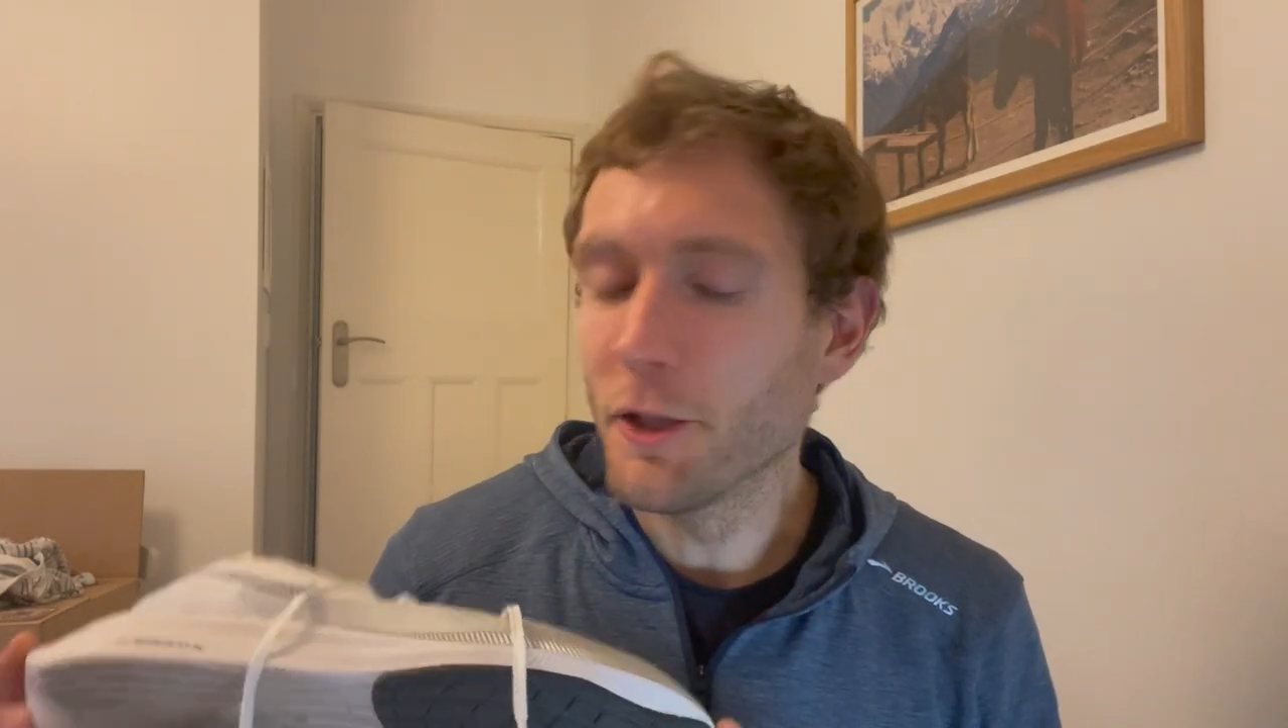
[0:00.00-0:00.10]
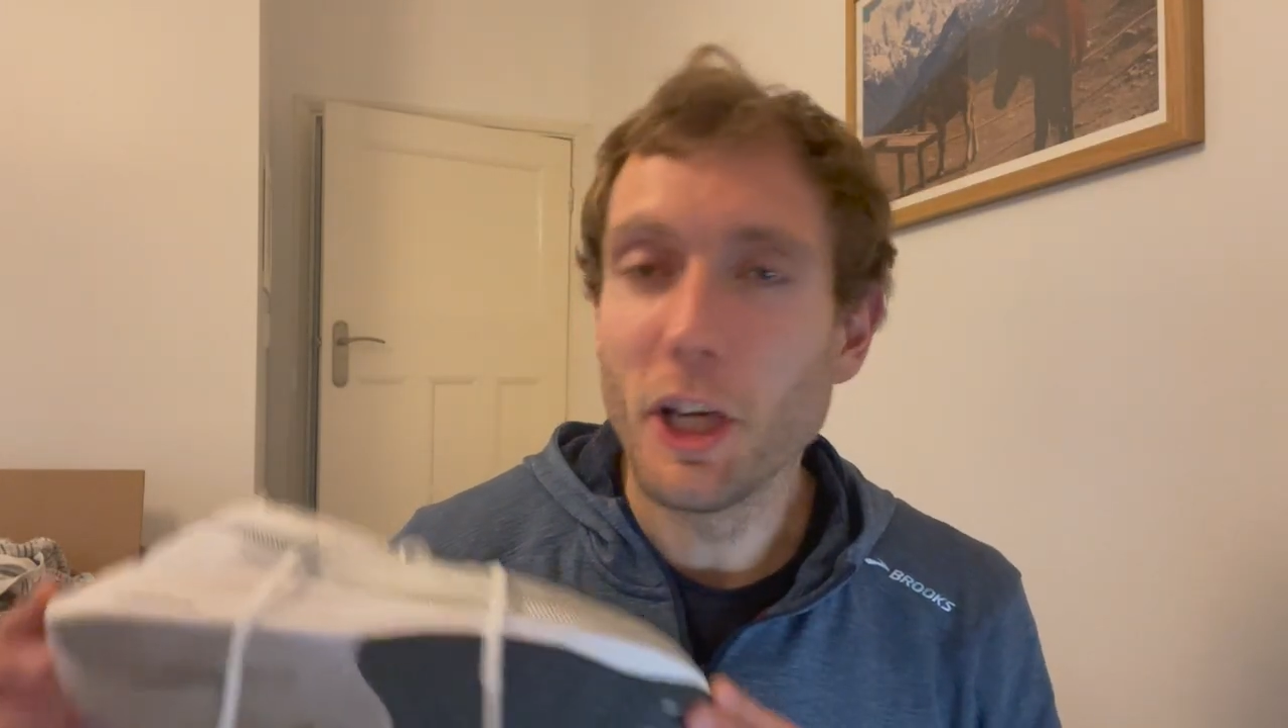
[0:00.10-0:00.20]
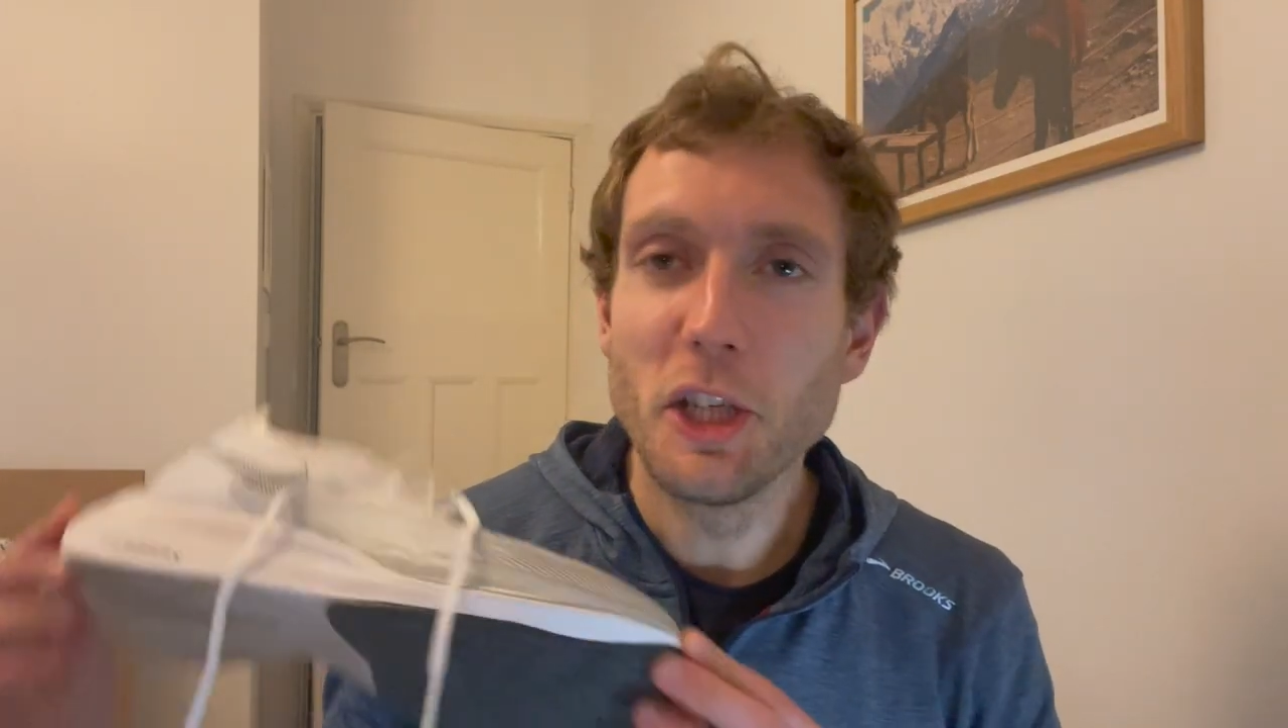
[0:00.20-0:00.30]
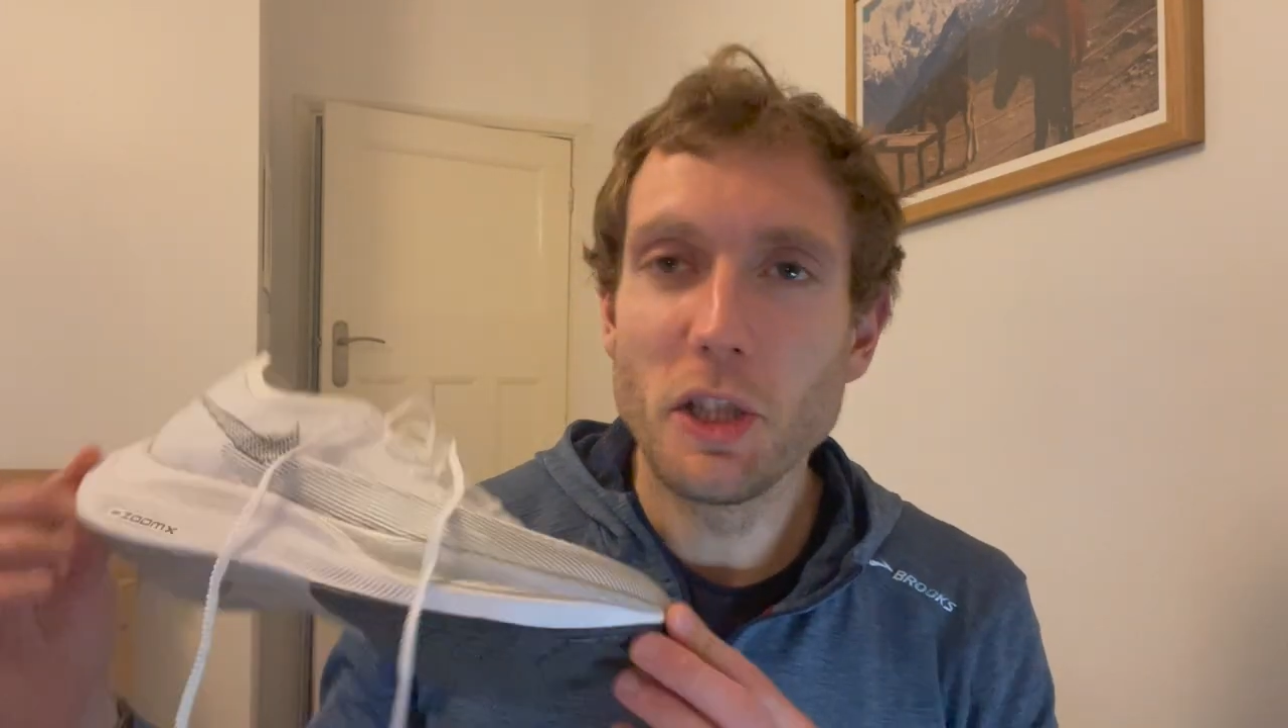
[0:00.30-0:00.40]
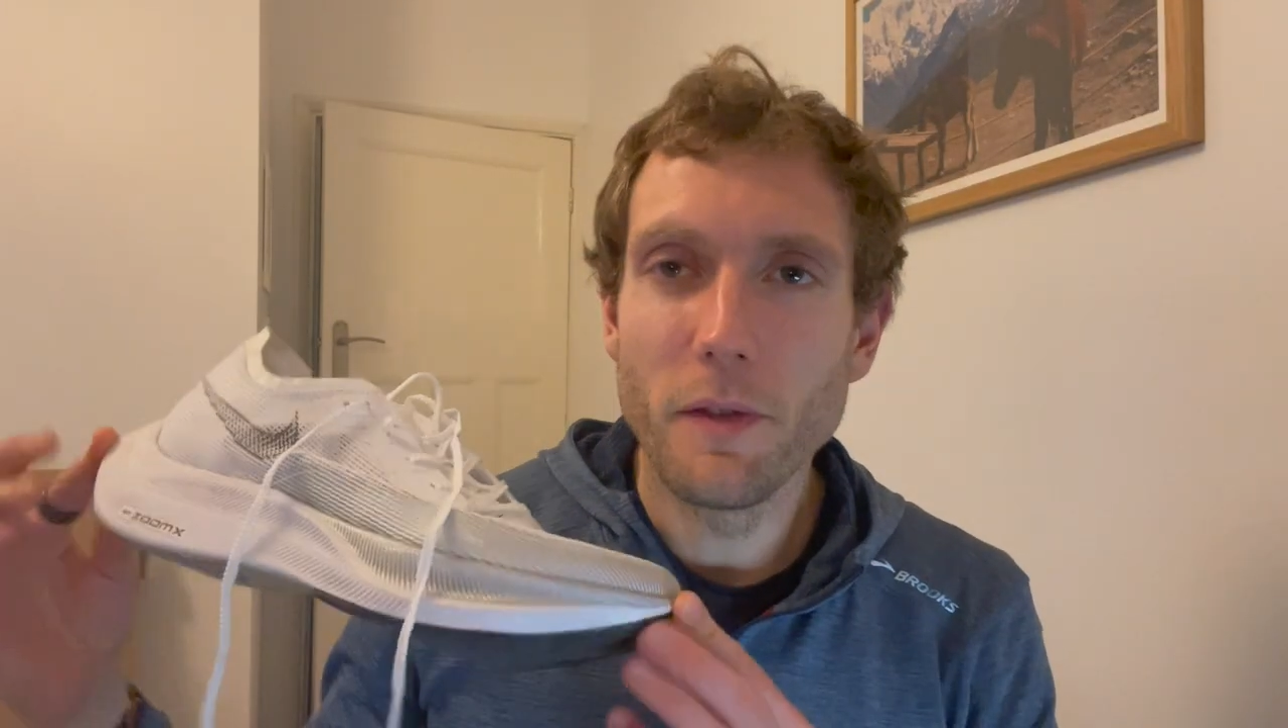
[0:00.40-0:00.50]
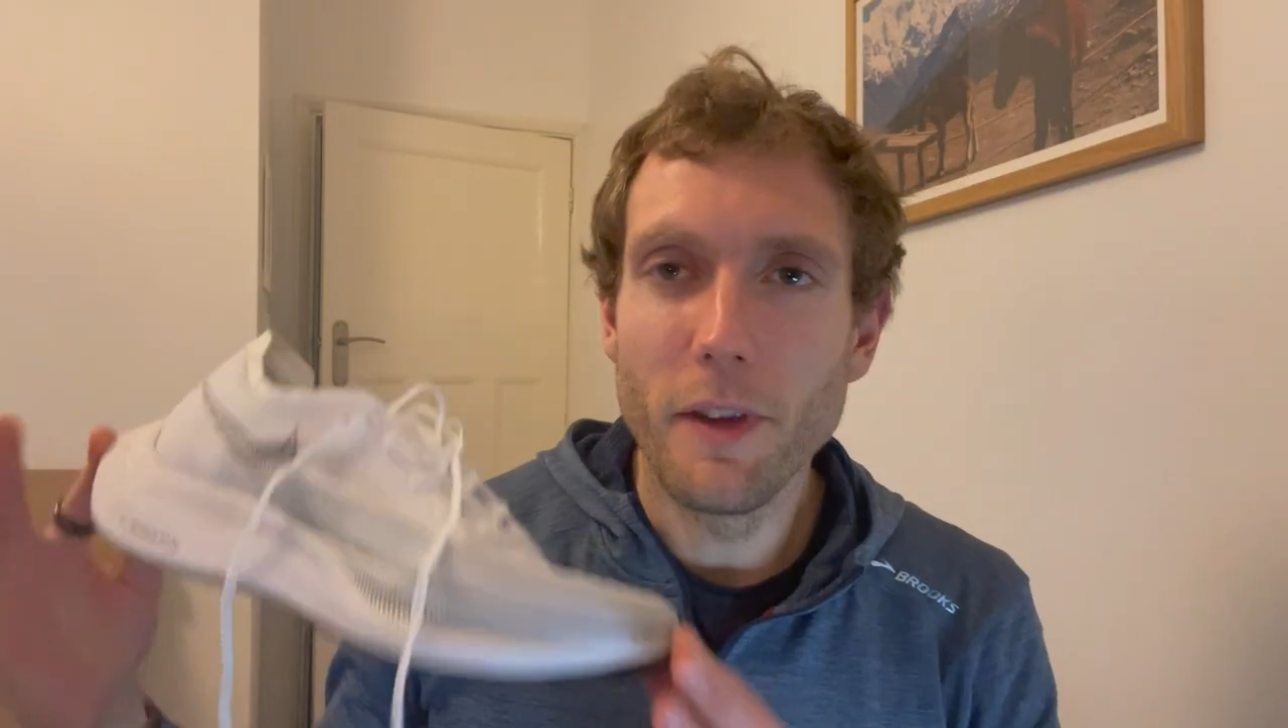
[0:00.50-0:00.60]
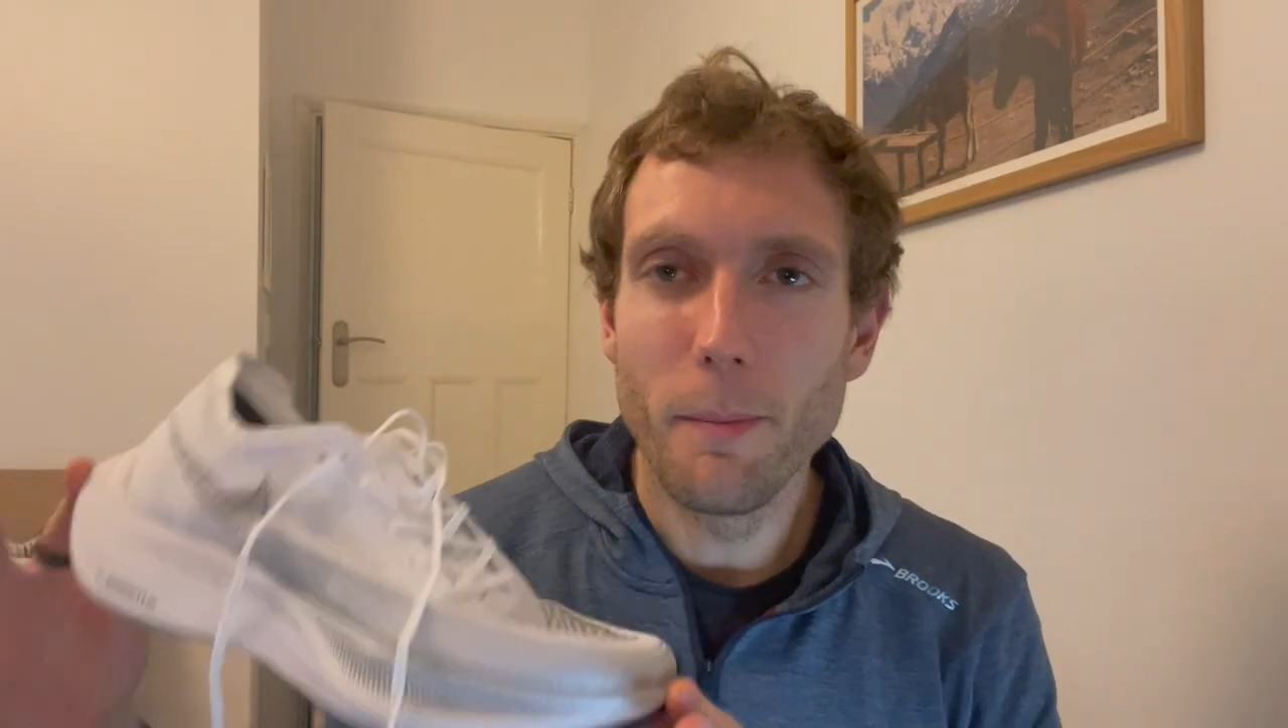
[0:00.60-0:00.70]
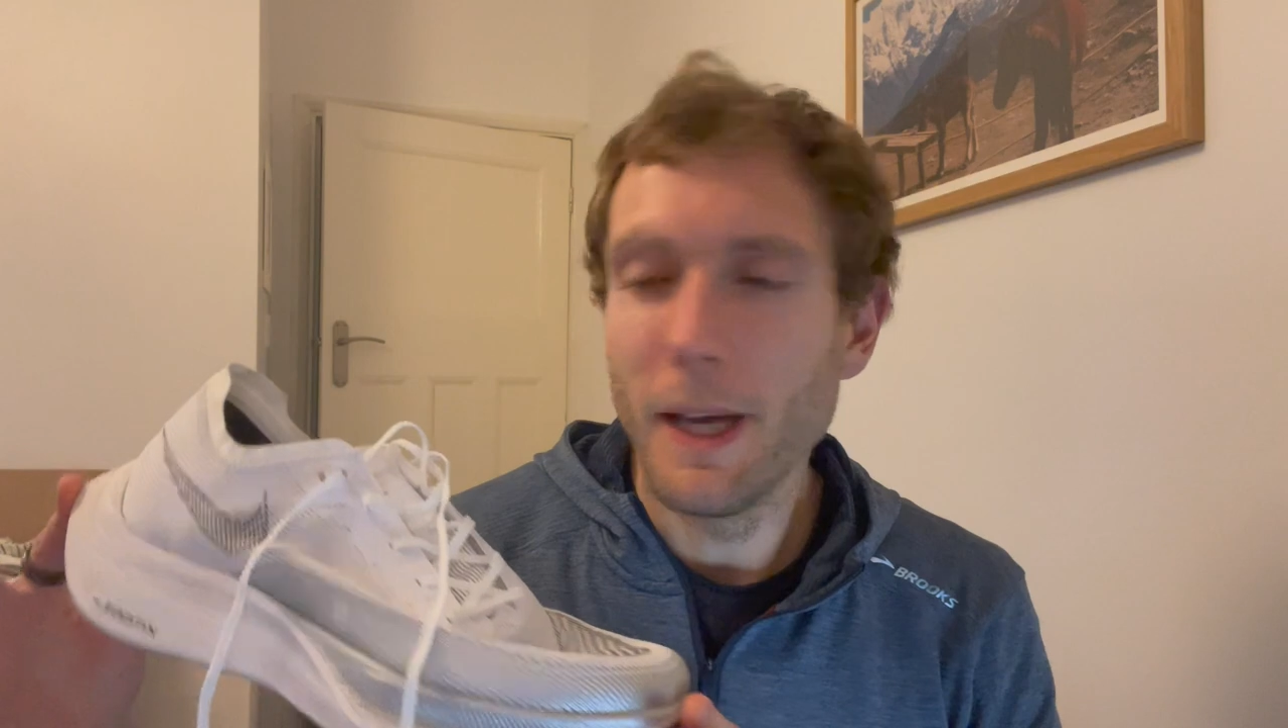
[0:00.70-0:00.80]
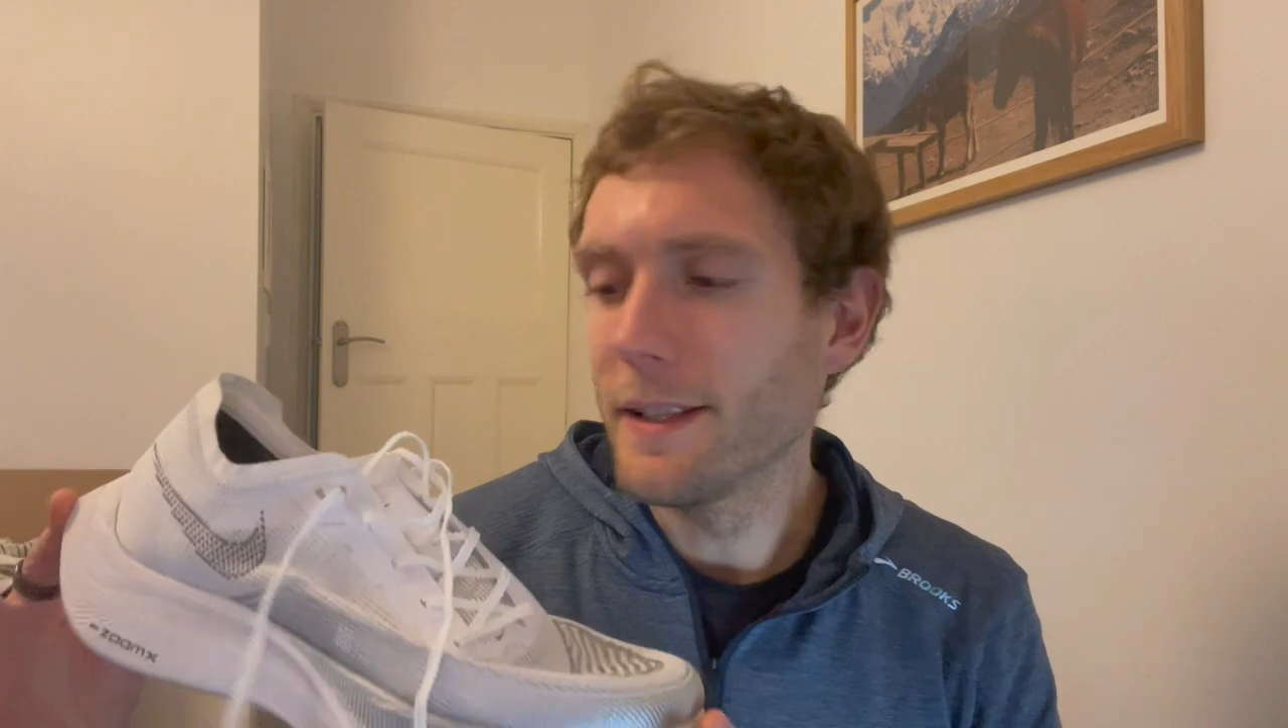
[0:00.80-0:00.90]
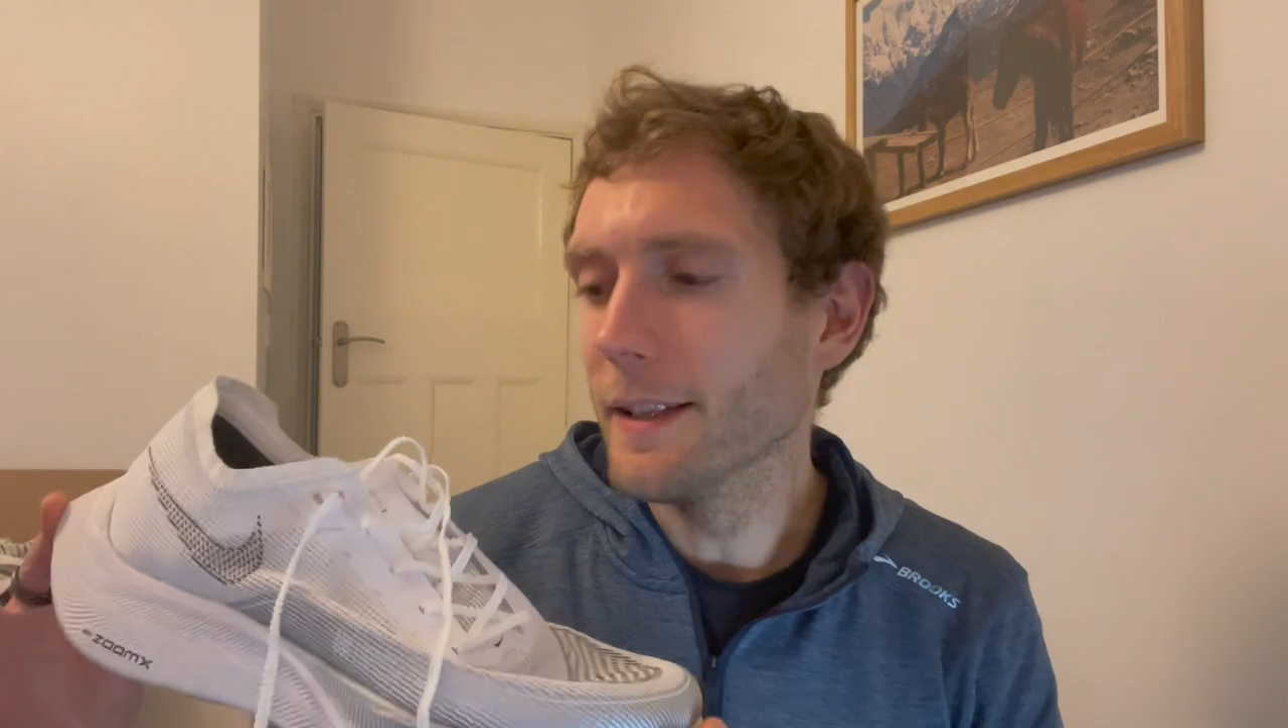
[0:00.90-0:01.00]
changes are for the
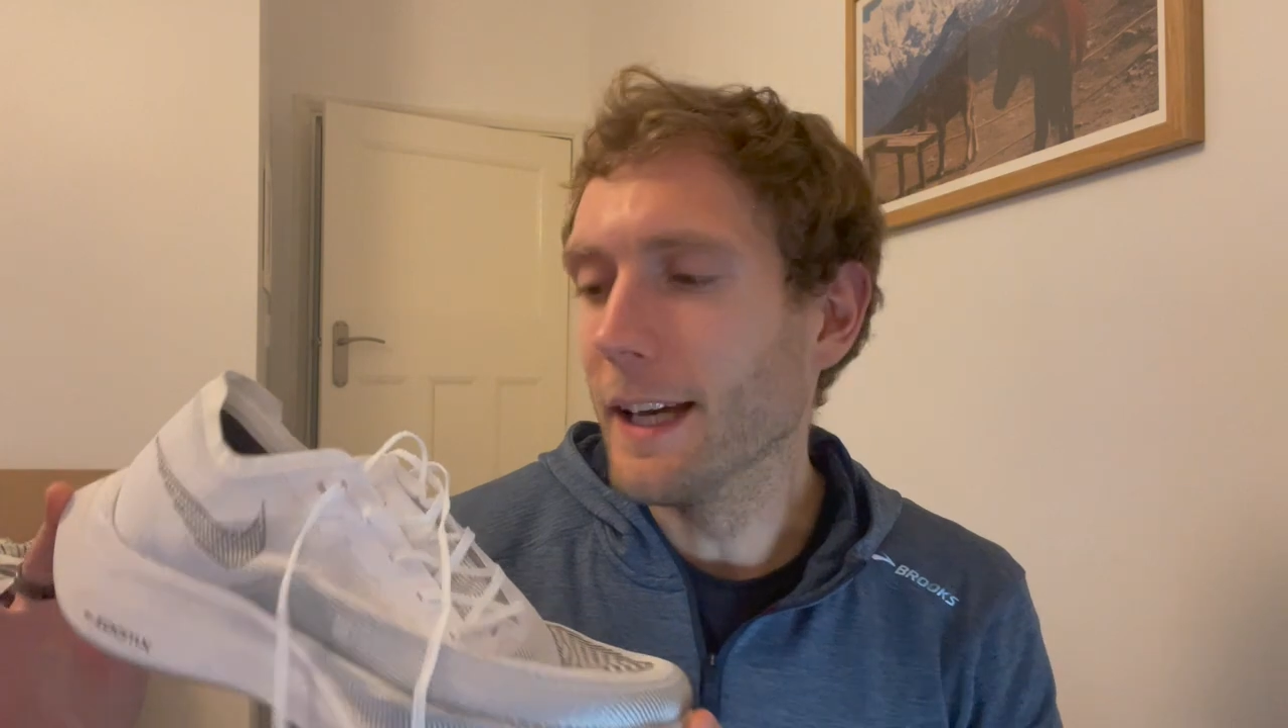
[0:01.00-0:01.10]
better,